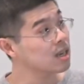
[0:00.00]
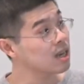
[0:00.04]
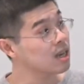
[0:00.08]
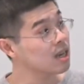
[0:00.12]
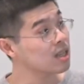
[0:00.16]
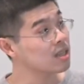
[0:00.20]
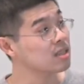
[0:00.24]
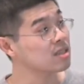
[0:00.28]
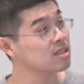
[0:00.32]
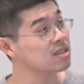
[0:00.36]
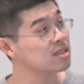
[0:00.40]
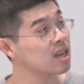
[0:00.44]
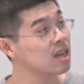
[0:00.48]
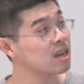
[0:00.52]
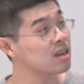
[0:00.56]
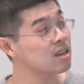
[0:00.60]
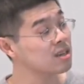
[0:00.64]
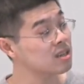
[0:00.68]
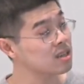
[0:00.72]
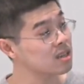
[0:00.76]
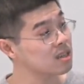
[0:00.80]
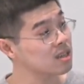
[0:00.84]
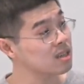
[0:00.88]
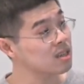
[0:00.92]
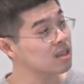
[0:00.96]
And the
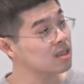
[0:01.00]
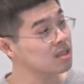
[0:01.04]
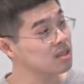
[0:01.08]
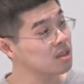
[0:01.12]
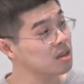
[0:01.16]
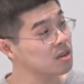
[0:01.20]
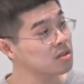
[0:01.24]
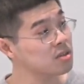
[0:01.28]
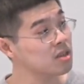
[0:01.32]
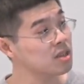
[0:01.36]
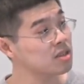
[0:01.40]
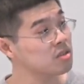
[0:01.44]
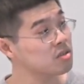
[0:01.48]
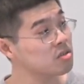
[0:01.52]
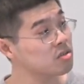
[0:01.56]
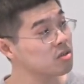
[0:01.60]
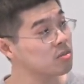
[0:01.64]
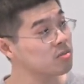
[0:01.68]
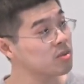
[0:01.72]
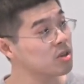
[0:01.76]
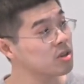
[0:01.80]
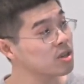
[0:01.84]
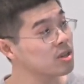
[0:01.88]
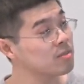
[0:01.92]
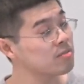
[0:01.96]
seller knows the
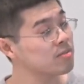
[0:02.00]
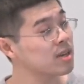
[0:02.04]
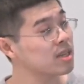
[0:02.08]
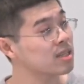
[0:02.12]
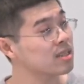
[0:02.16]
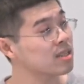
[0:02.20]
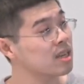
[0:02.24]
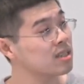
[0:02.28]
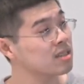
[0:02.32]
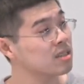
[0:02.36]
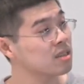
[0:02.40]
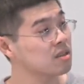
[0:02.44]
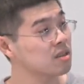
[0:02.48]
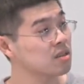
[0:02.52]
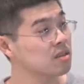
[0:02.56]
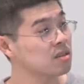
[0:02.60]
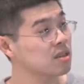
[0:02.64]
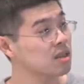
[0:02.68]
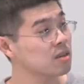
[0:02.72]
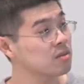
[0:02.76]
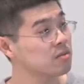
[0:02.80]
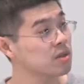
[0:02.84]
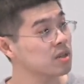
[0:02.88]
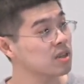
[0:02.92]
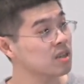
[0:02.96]
distribution but doesn't no
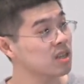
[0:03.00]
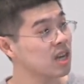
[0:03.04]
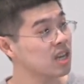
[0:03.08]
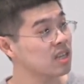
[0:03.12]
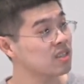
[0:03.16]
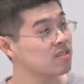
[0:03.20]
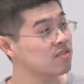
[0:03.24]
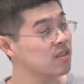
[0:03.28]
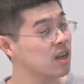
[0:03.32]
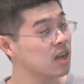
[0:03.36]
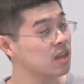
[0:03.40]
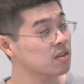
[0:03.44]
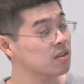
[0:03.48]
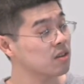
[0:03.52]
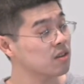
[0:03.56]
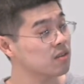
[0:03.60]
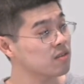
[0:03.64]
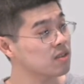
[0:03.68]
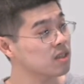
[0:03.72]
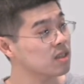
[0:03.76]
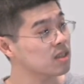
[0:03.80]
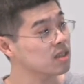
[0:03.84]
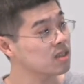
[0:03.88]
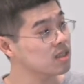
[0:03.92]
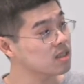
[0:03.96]
the realized value
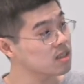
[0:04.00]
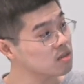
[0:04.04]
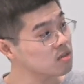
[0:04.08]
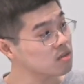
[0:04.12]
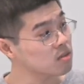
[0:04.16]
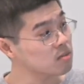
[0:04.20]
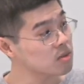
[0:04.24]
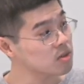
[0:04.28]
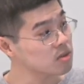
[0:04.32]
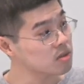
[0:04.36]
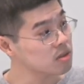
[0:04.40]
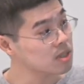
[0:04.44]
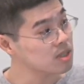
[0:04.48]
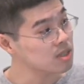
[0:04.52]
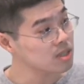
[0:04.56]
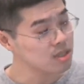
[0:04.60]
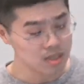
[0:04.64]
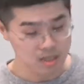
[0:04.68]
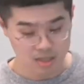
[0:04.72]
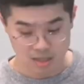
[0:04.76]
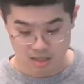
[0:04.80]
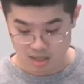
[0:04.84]
of the distribution.